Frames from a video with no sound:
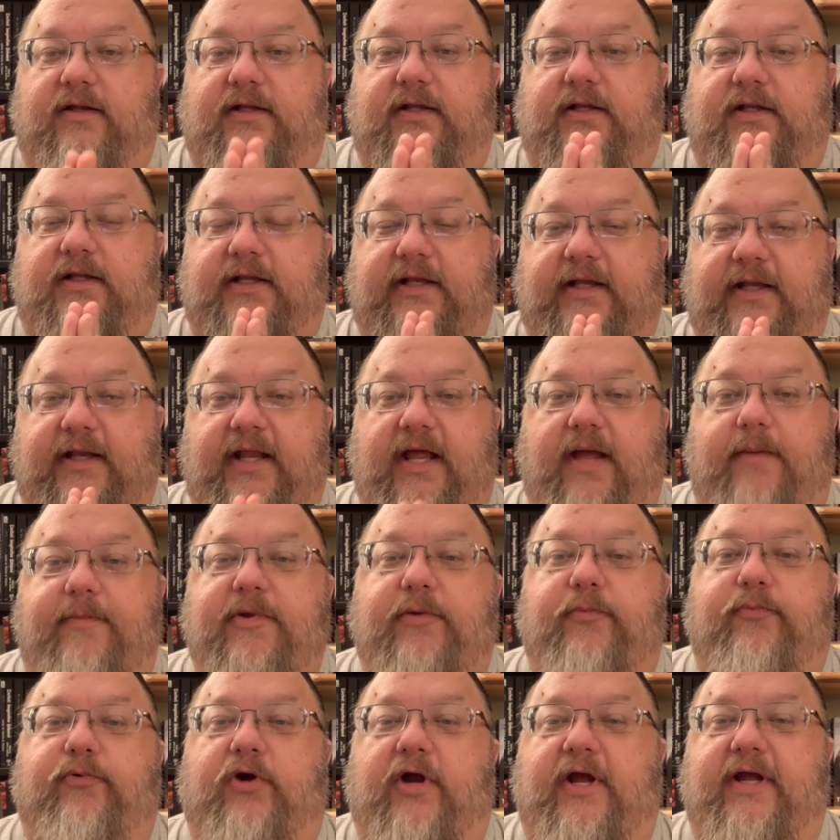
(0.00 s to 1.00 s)
Let
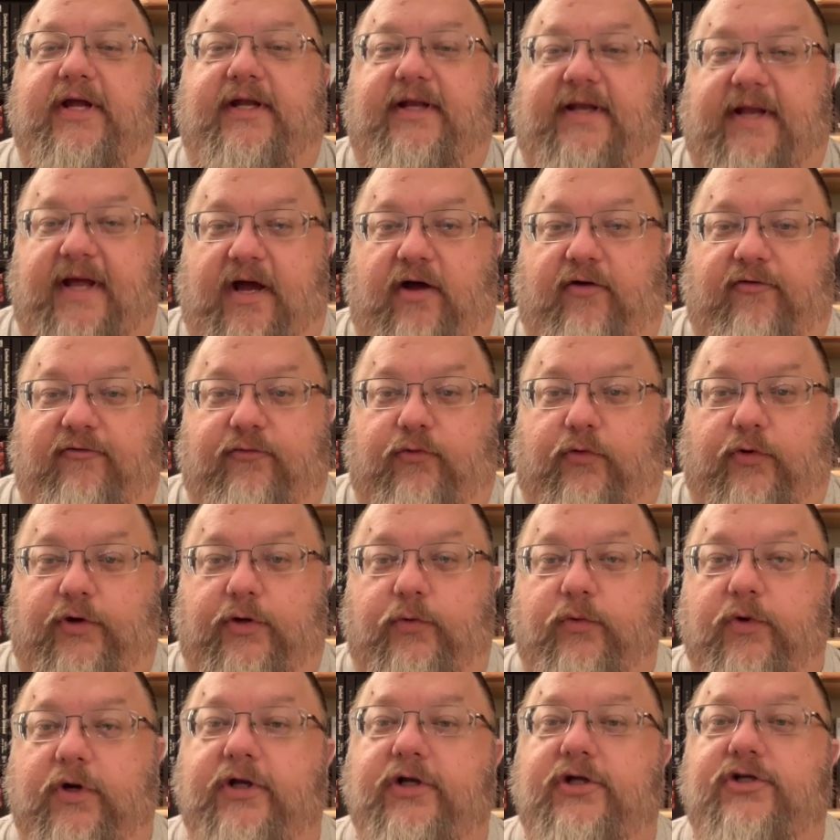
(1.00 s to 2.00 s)
me break it down for
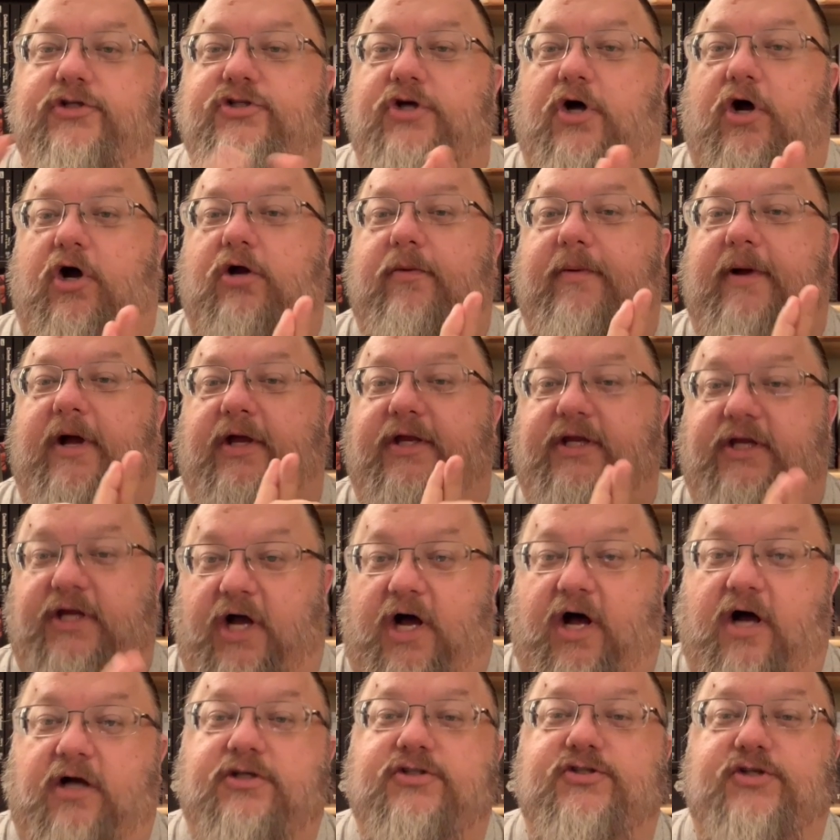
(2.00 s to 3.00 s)
you. We're going to talk about
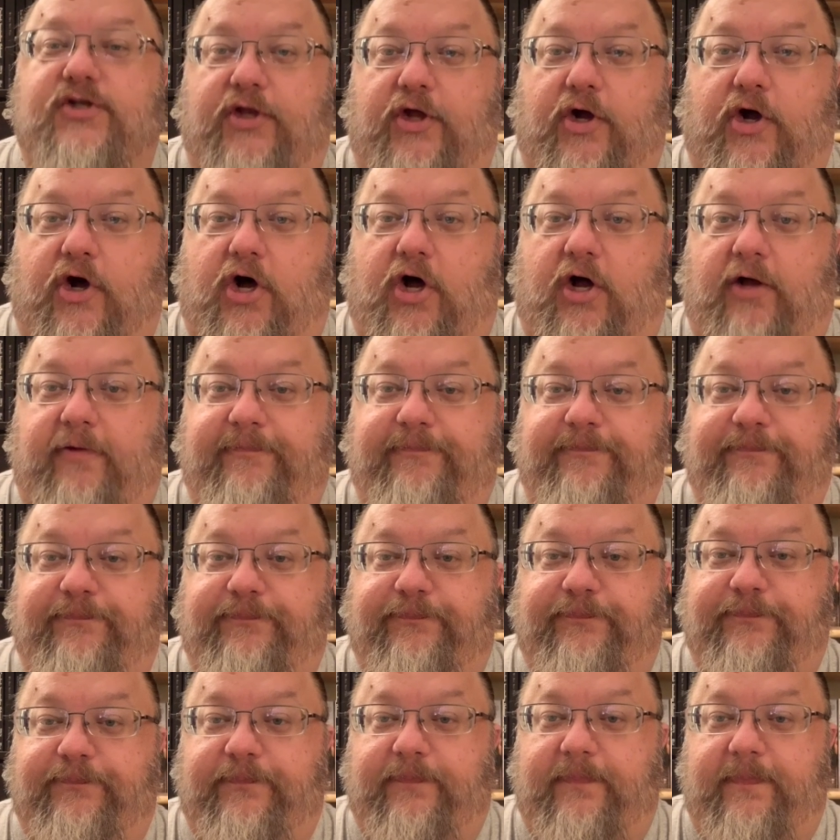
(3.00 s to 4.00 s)
Yogg's Law
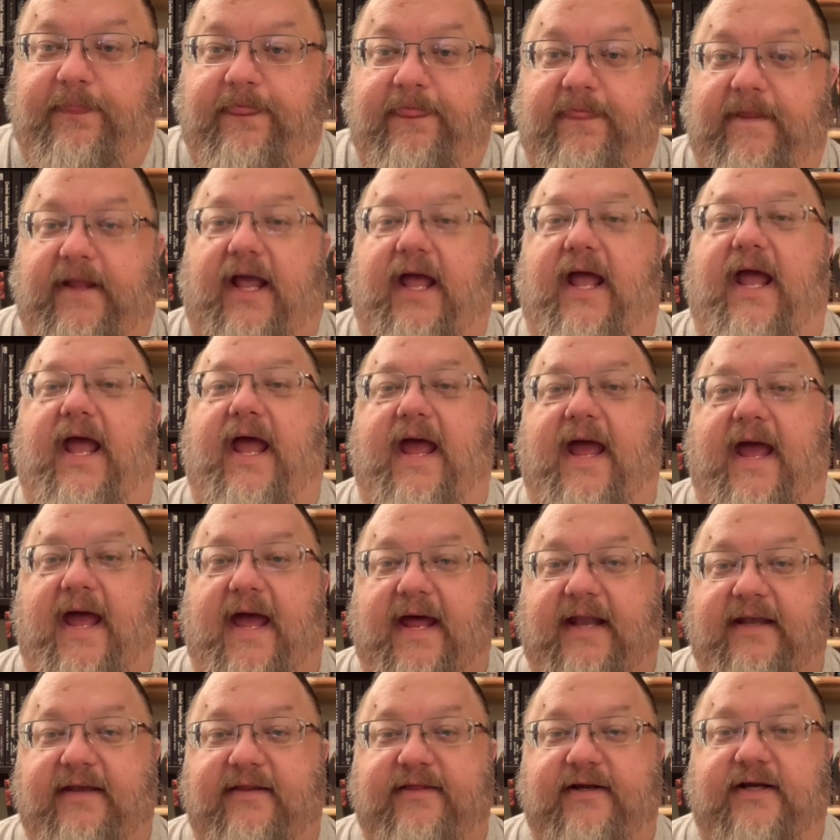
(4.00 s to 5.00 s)

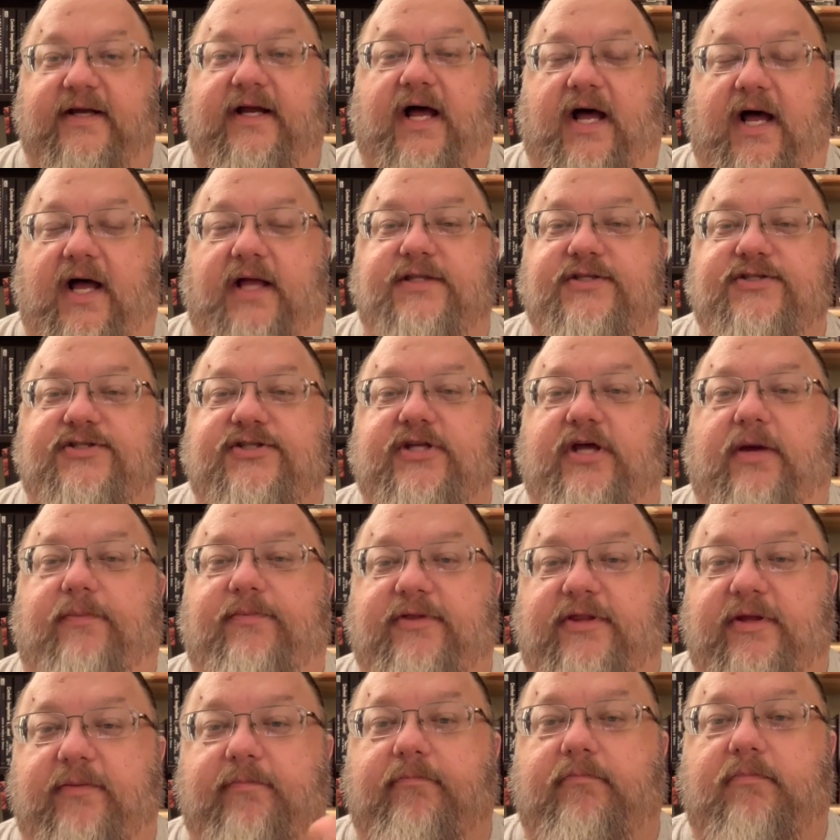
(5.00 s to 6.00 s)
and the
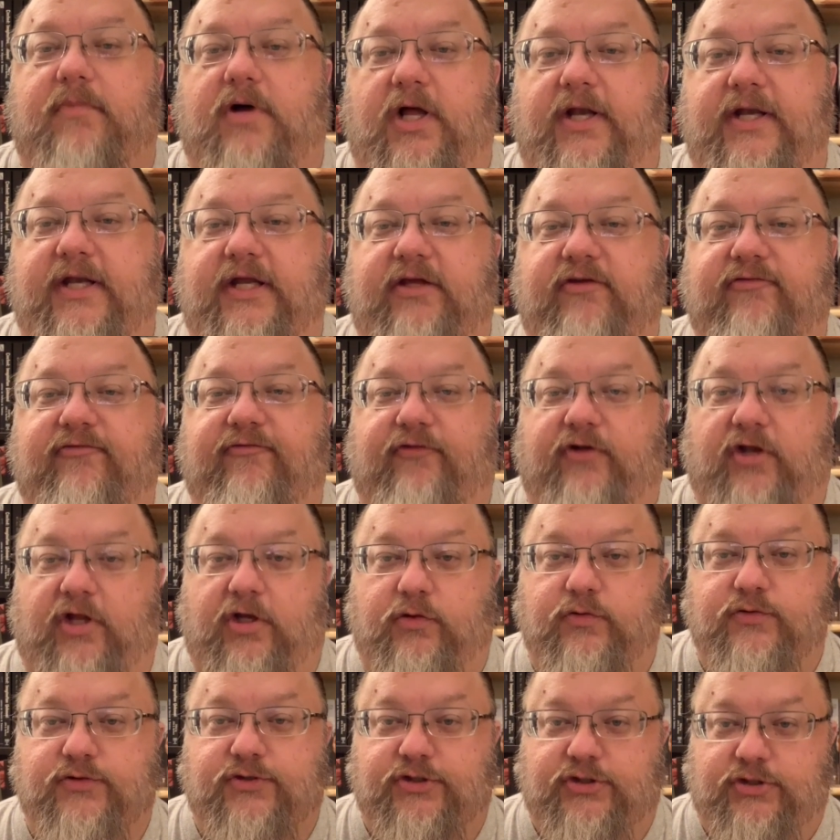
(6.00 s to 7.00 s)
concept that money
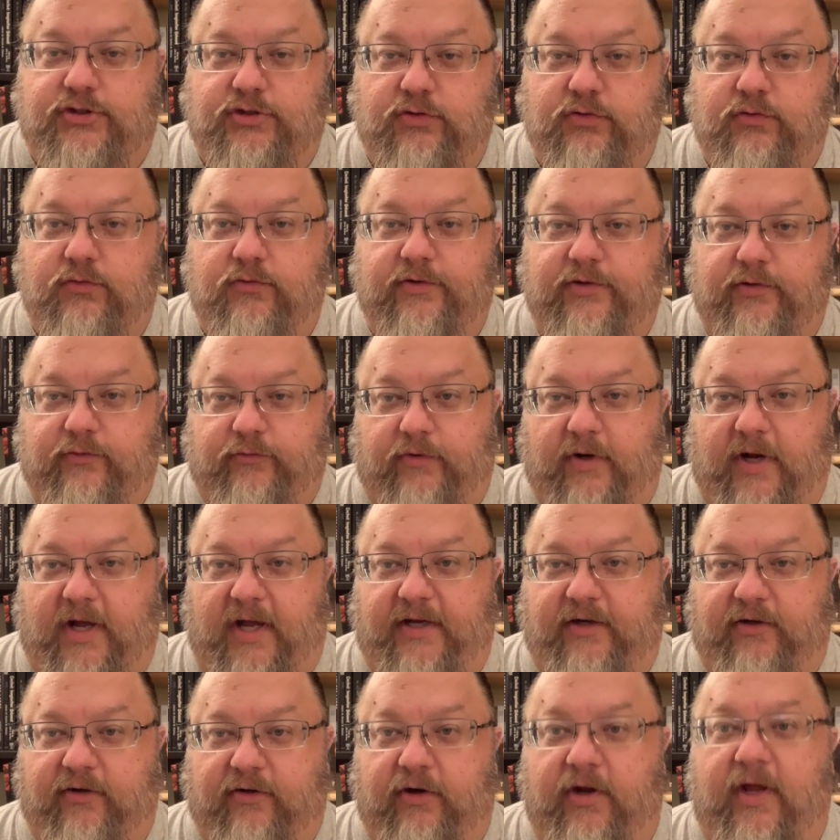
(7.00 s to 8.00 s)
flows to the
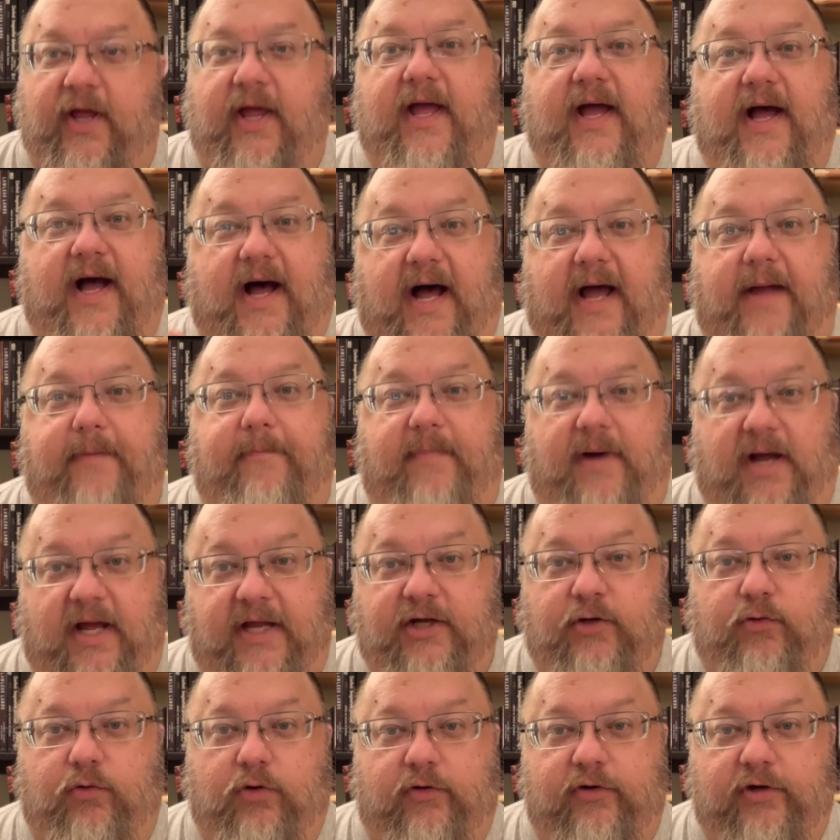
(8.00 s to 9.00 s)
writer. I
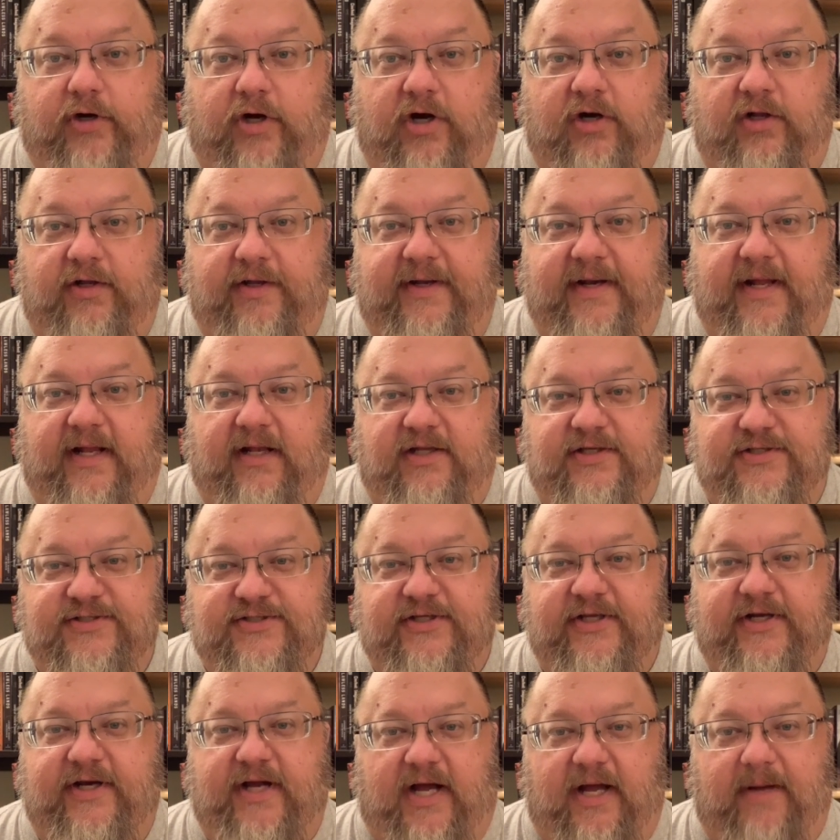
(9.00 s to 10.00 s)
might quote Harlan
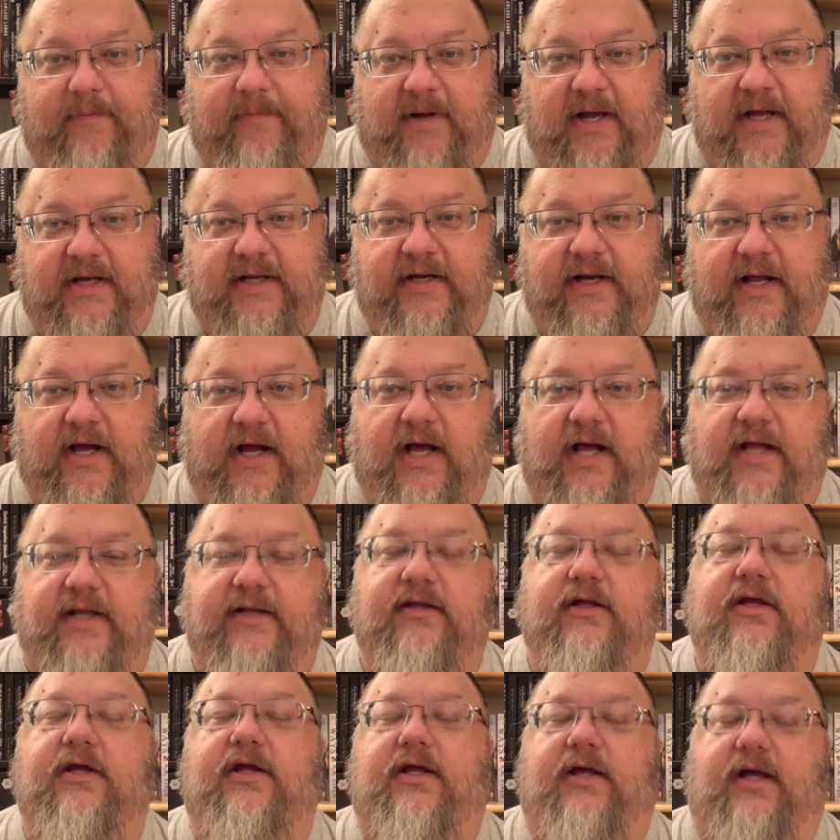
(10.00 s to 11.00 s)
Ellison, I might
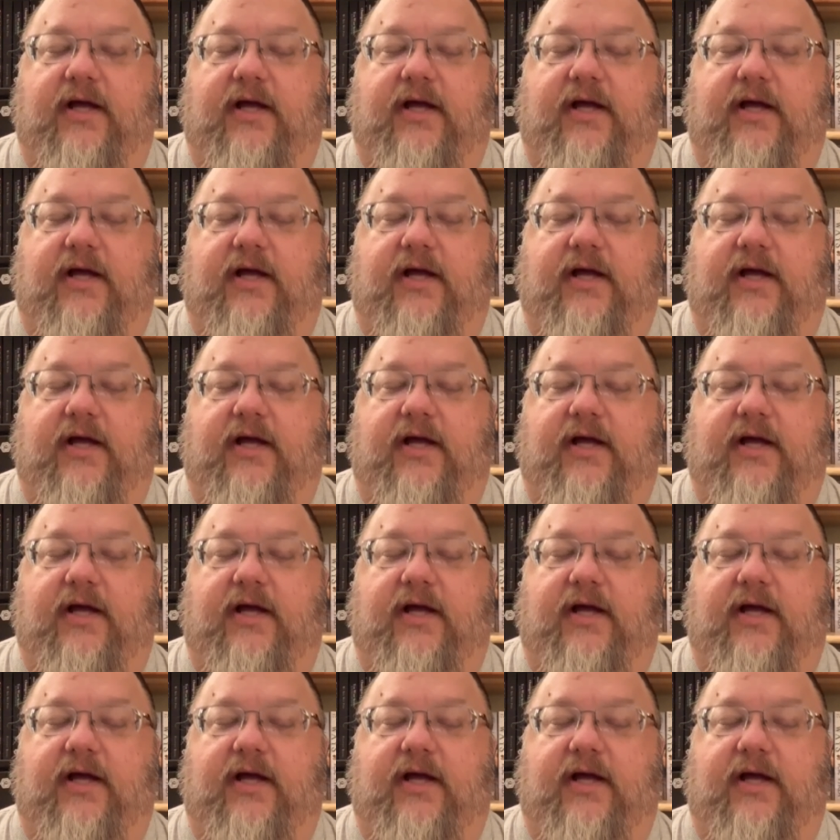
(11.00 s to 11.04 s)
not.